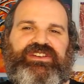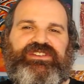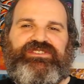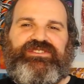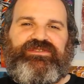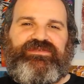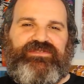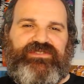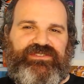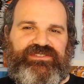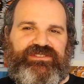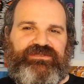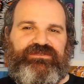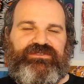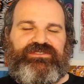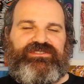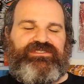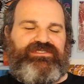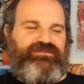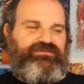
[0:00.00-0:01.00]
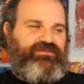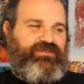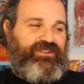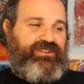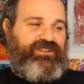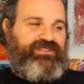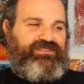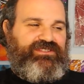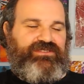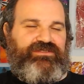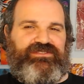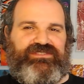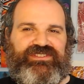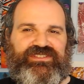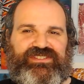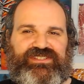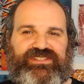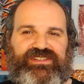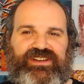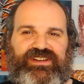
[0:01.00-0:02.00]
So the first thing we're in, we're going to do is
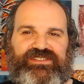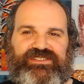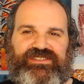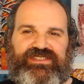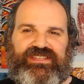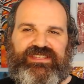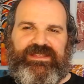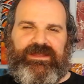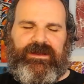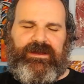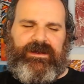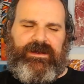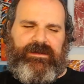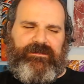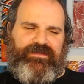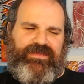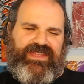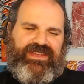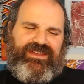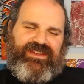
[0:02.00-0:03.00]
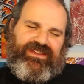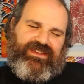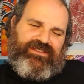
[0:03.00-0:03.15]
discuss the um,